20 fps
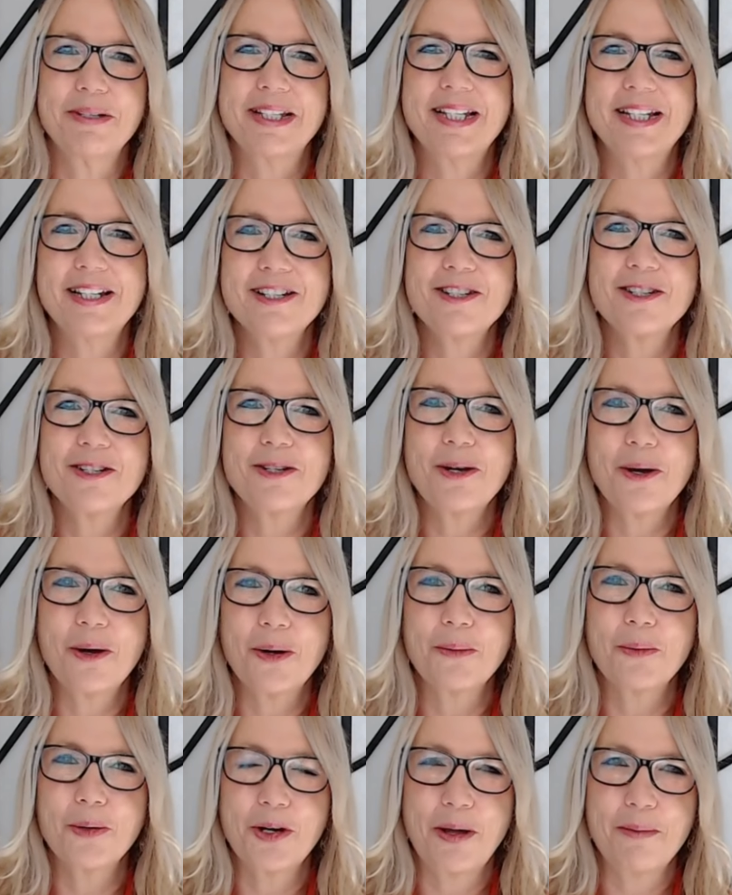begin to
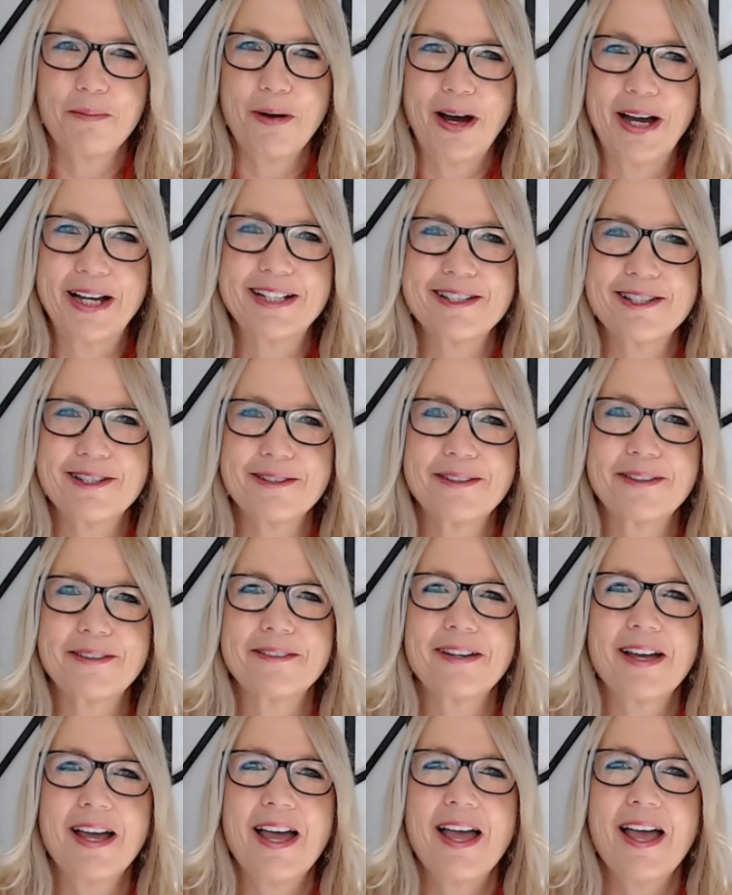know what I might
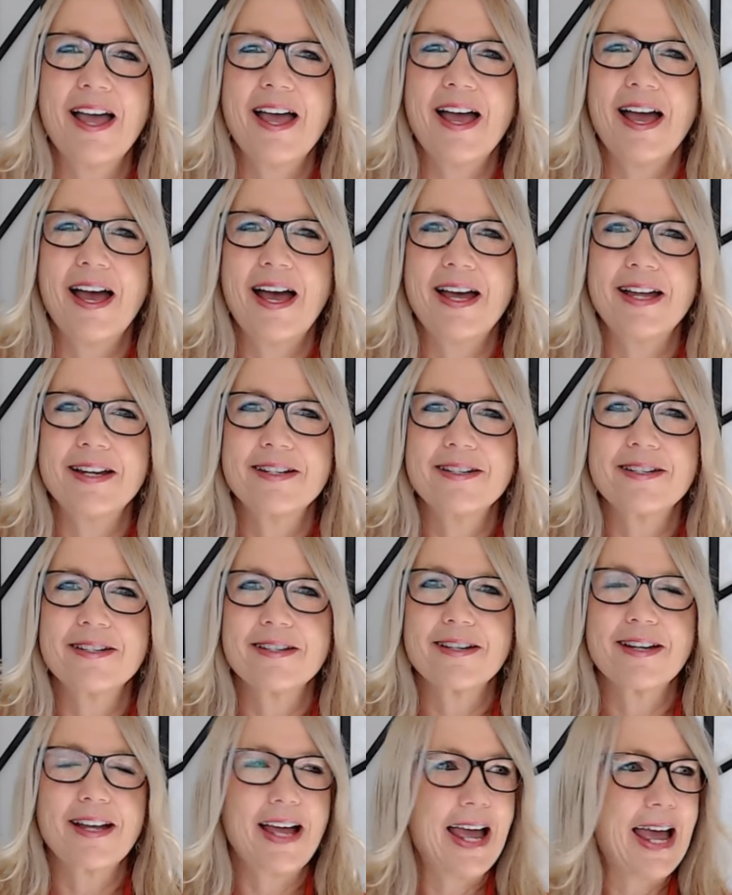do and
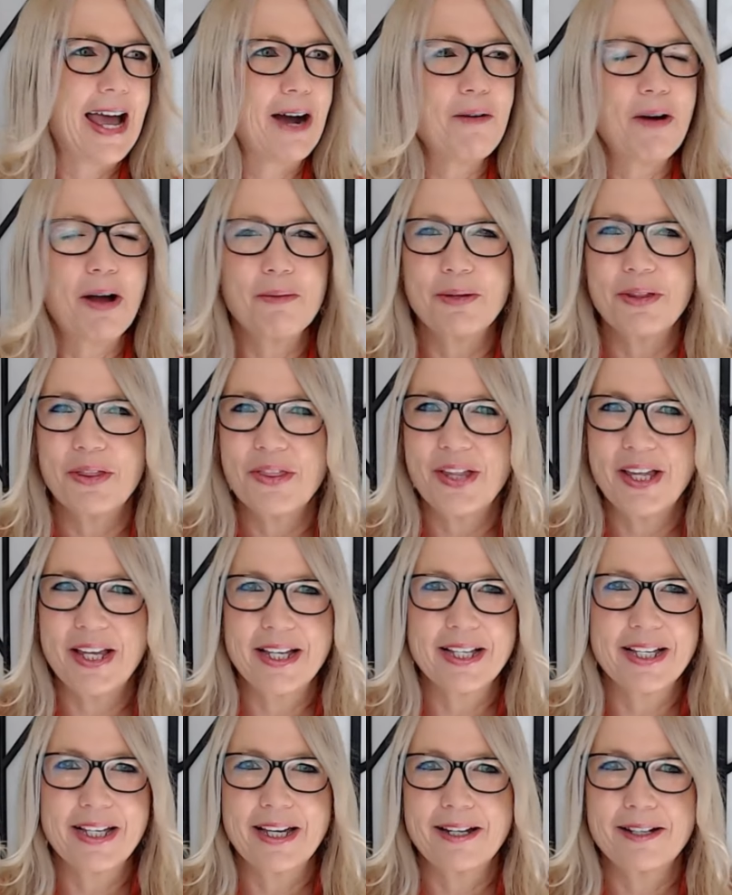how I would
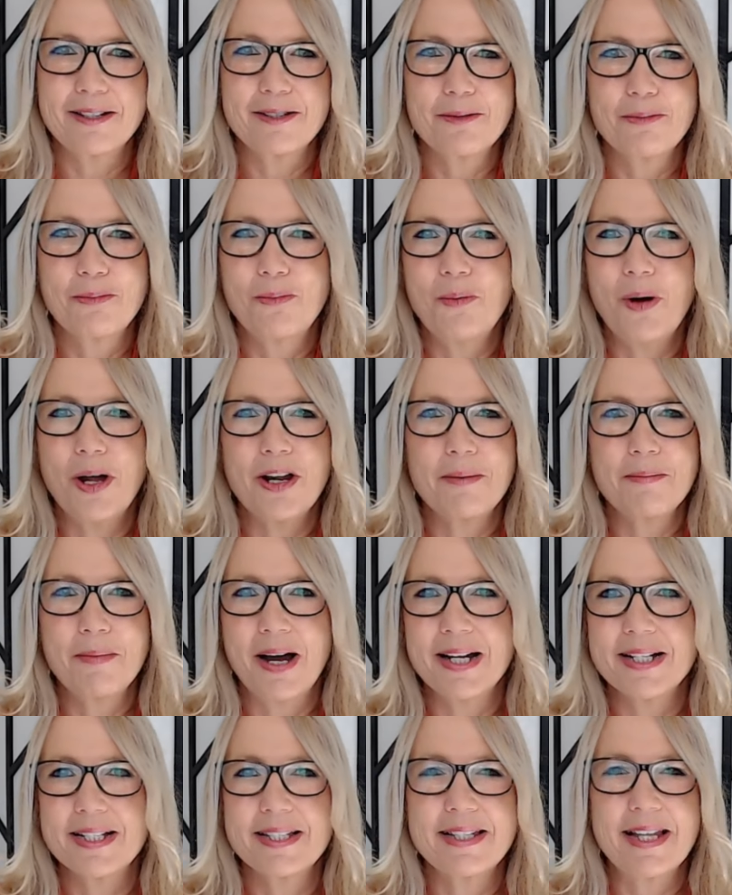think and what I
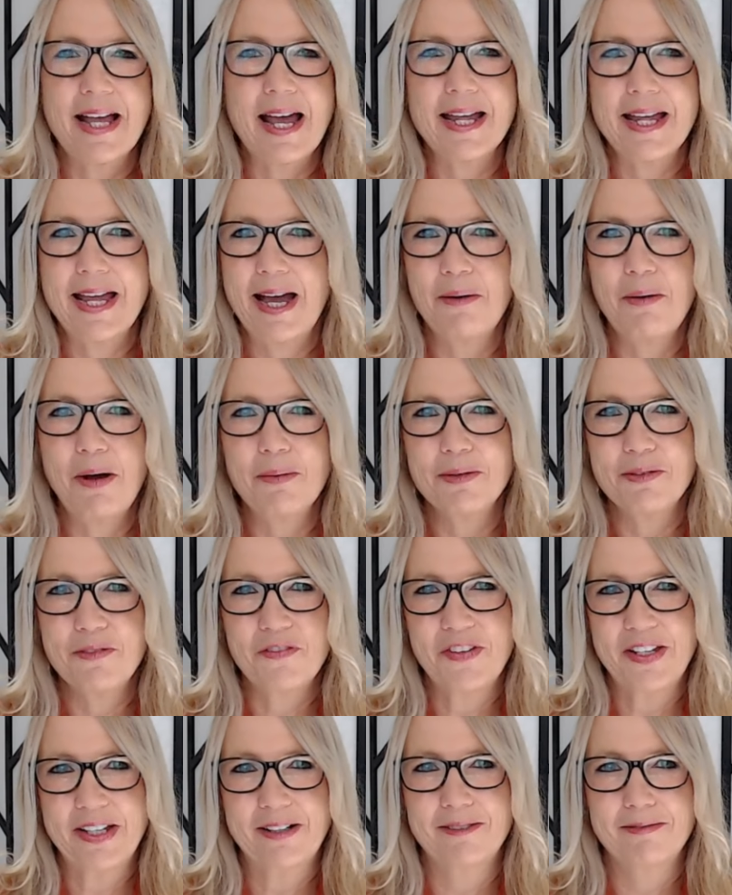might say, how I would
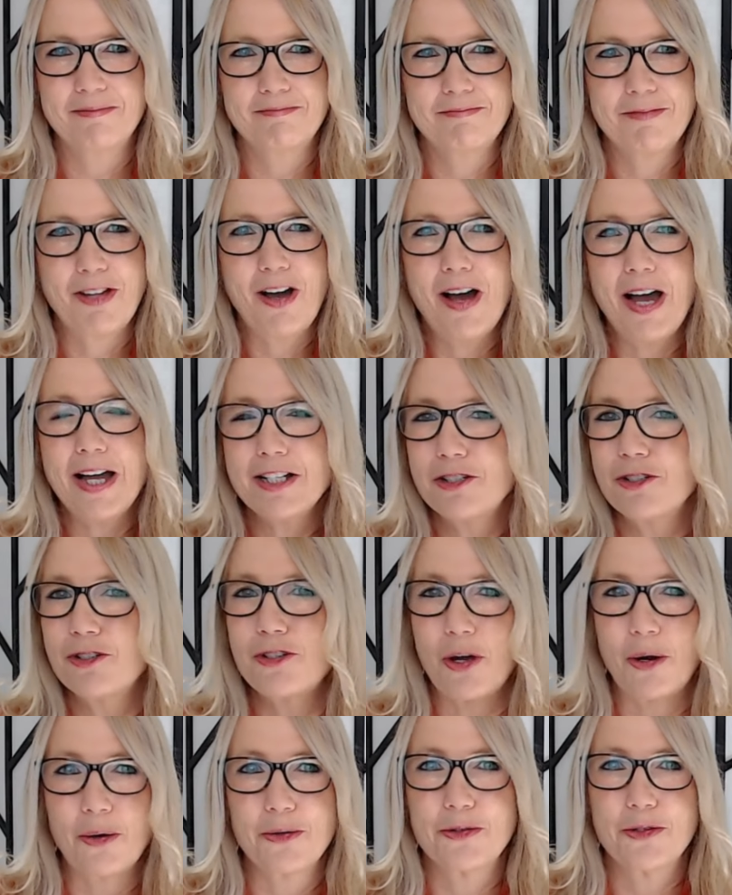feel. I
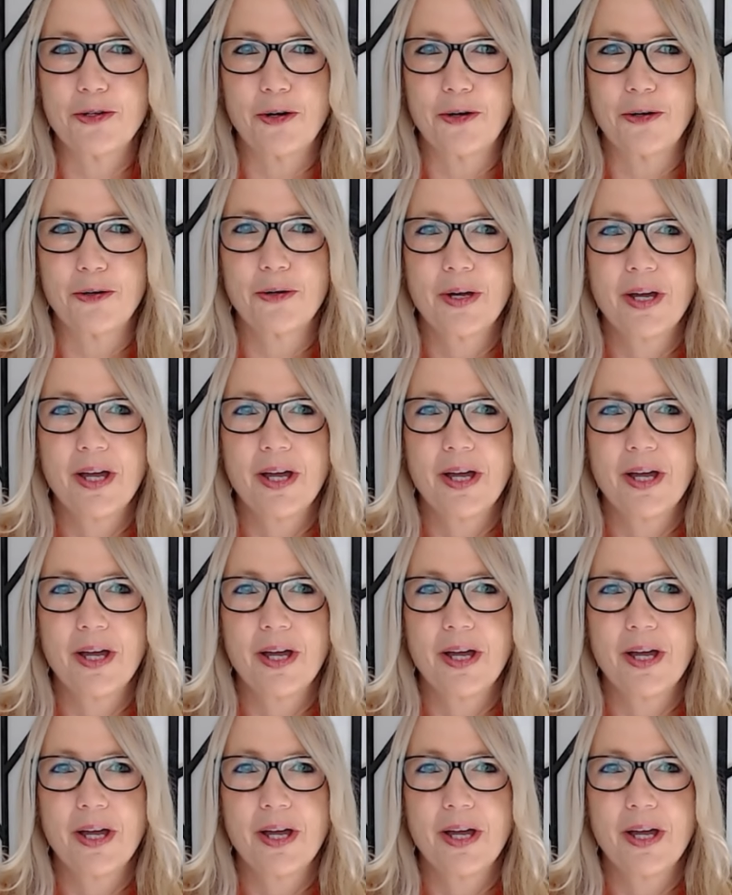don't know.